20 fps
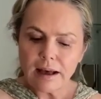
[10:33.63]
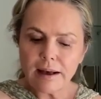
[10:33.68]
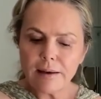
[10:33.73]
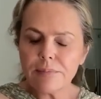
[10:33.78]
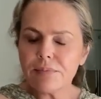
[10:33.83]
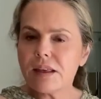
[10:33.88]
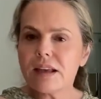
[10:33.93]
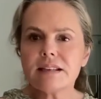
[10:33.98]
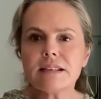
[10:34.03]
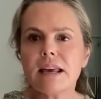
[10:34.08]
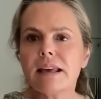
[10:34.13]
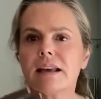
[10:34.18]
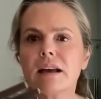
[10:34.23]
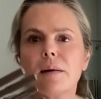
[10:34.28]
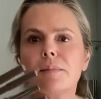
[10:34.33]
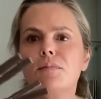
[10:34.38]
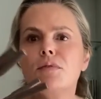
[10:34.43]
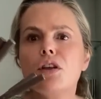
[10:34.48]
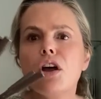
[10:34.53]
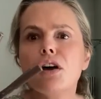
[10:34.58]
They take
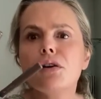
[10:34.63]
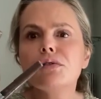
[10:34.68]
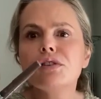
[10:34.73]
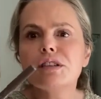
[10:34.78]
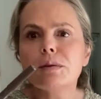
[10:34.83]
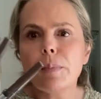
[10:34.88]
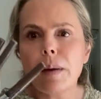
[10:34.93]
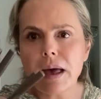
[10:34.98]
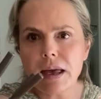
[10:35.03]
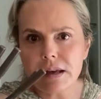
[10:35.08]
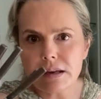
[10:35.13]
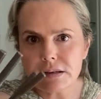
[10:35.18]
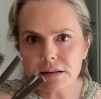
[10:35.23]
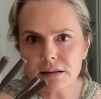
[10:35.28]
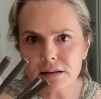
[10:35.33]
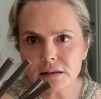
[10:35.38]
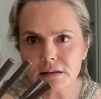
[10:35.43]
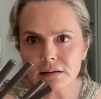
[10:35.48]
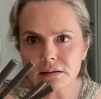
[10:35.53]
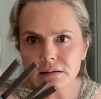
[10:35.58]
up no
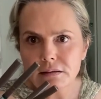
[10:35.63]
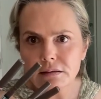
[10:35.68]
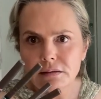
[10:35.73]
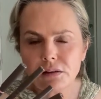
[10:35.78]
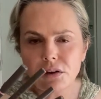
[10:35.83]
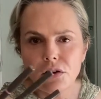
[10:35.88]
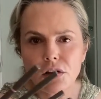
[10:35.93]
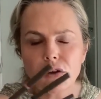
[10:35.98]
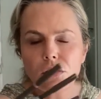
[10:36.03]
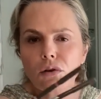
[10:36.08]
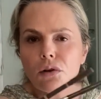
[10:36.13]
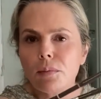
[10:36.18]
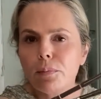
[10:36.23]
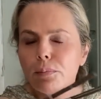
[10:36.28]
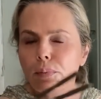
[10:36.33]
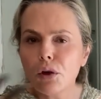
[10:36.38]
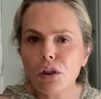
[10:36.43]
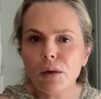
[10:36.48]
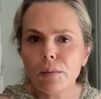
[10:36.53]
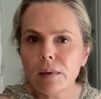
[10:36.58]
space. You know, you can
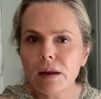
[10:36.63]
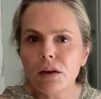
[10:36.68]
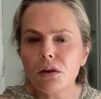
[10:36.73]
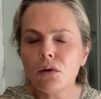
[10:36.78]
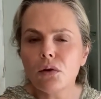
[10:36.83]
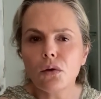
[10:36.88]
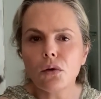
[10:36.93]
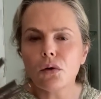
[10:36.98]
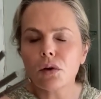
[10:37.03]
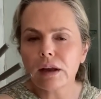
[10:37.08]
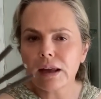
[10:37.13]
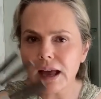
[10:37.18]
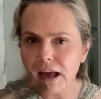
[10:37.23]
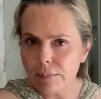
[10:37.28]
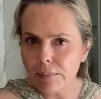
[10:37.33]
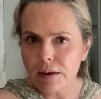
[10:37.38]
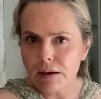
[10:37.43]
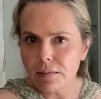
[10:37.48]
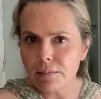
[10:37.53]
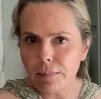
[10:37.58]
put them in your
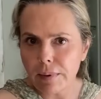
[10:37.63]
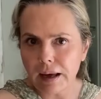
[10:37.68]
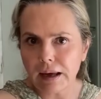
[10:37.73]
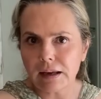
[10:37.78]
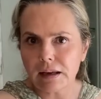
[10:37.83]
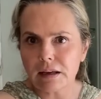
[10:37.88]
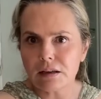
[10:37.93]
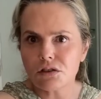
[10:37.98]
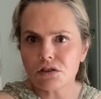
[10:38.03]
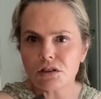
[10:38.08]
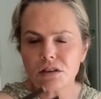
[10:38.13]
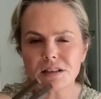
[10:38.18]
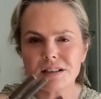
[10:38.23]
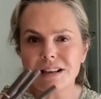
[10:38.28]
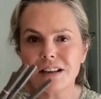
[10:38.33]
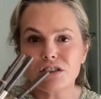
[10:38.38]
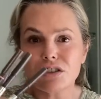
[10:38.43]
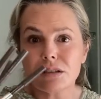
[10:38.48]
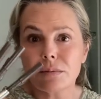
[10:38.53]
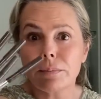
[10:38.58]
cabin baggage because
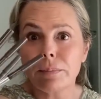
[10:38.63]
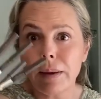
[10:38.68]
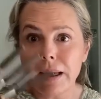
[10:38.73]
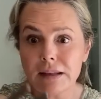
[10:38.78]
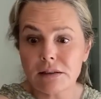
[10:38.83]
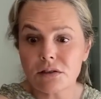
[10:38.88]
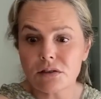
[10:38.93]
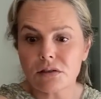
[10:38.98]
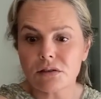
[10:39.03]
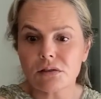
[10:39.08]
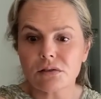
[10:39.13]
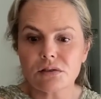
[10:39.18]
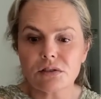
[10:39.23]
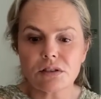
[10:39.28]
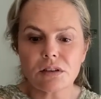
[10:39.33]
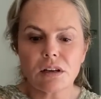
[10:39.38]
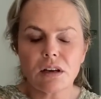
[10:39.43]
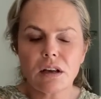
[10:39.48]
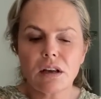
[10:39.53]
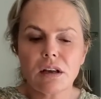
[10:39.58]
they're just
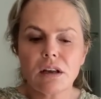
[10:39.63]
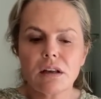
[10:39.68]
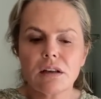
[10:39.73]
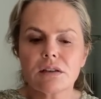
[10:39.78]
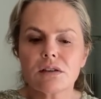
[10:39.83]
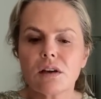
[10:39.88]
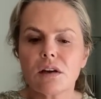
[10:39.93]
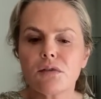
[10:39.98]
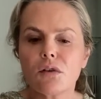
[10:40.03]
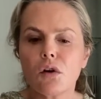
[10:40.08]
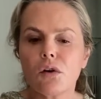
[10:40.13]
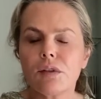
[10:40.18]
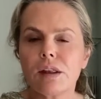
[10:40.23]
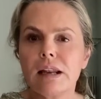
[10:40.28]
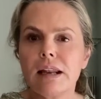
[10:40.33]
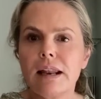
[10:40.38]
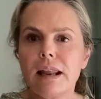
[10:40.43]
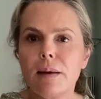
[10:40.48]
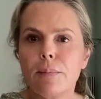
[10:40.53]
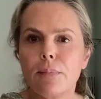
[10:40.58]
pencils. So I've got the
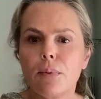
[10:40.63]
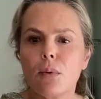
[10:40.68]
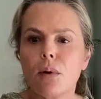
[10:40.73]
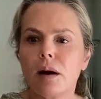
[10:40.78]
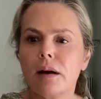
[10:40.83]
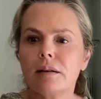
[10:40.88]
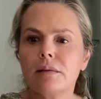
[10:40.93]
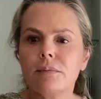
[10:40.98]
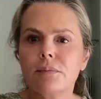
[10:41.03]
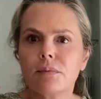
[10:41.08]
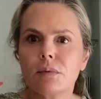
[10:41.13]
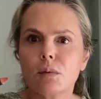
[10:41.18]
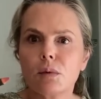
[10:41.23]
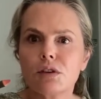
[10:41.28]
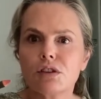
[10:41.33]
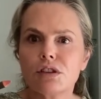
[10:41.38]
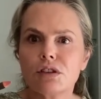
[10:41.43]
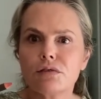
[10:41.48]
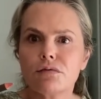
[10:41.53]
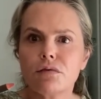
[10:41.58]
lip one,
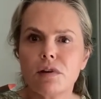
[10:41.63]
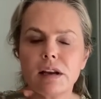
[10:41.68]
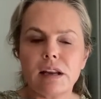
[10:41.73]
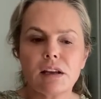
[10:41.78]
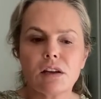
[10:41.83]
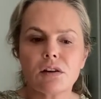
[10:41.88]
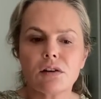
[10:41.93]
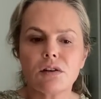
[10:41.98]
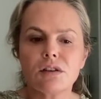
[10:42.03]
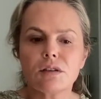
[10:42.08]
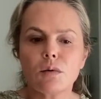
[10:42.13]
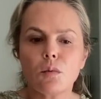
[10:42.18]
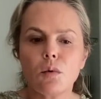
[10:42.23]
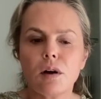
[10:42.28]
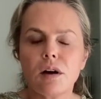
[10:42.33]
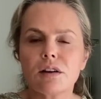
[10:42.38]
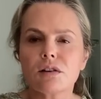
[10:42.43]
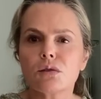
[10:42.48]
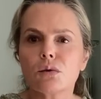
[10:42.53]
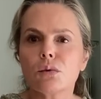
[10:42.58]
which is really good. It
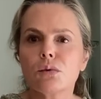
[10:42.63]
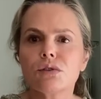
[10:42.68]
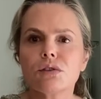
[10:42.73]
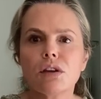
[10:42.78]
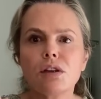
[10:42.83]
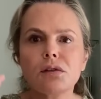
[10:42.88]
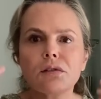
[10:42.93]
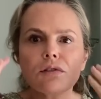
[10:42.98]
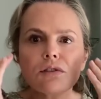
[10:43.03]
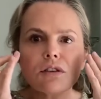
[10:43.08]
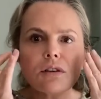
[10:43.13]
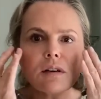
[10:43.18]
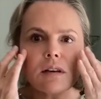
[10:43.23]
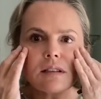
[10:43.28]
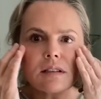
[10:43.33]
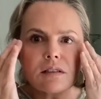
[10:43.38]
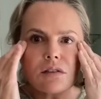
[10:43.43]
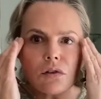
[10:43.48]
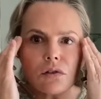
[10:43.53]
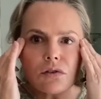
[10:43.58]
works also, you can do it
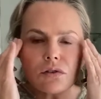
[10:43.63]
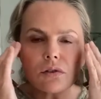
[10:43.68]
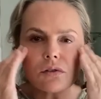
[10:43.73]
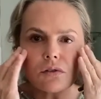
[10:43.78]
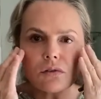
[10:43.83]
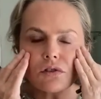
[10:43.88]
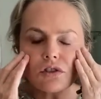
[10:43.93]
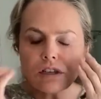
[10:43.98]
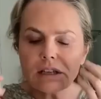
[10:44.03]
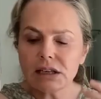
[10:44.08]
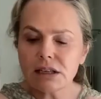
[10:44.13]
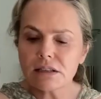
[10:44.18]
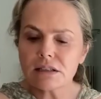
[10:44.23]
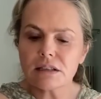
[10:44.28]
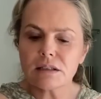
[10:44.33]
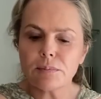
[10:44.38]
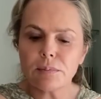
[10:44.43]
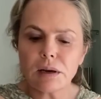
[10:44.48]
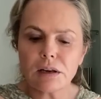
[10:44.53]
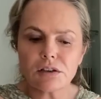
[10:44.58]
as a dot on your cheeks
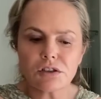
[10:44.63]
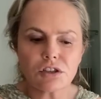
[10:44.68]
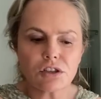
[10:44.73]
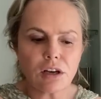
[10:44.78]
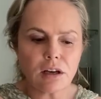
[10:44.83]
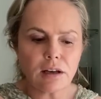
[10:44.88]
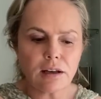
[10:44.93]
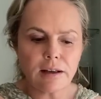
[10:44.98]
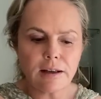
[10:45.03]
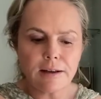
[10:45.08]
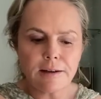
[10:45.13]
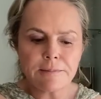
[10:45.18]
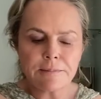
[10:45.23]
as blusher.